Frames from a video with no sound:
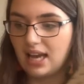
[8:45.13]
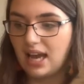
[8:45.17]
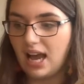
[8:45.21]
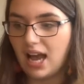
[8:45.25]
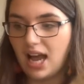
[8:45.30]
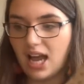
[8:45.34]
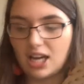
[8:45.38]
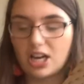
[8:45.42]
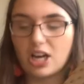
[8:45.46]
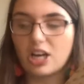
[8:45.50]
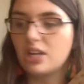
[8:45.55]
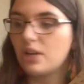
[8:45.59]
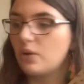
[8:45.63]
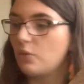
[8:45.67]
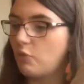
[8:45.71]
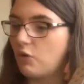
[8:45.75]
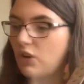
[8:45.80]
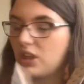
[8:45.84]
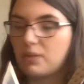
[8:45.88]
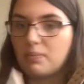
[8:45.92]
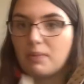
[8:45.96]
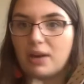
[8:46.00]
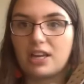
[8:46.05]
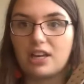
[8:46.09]
I got it
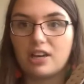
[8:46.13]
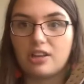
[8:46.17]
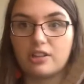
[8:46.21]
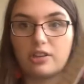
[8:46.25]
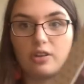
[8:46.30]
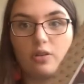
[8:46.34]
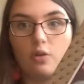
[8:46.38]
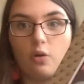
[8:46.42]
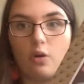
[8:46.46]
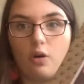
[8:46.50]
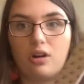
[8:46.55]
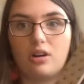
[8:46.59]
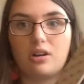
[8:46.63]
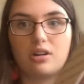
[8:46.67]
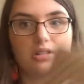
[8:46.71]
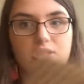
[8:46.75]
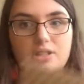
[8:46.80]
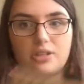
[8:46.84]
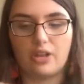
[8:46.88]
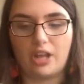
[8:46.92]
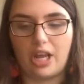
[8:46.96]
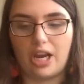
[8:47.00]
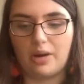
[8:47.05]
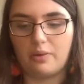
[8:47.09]
with my other order so
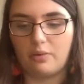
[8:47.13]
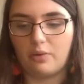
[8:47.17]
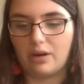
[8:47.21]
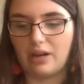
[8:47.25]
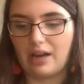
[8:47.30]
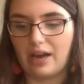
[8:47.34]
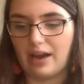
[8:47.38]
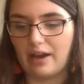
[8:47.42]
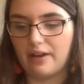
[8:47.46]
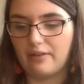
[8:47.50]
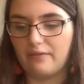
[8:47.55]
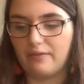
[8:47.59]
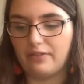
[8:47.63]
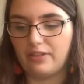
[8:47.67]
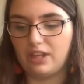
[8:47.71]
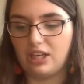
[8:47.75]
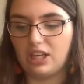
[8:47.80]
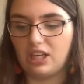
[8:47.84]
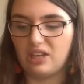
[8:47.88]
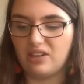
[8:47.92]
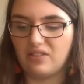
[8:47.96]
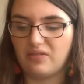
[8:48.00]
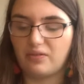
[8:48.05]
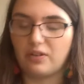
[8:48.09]
that I would have
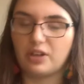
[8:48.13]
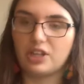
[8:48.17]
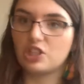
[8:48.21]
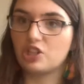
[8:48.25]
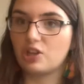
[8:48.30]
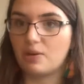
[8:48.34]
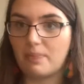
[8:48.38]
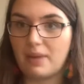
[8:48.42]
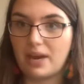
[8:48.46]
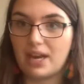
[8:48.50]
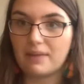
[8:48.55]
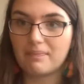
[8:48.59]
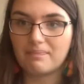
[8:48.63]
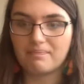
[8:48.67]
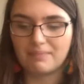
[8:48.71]
the free shipping,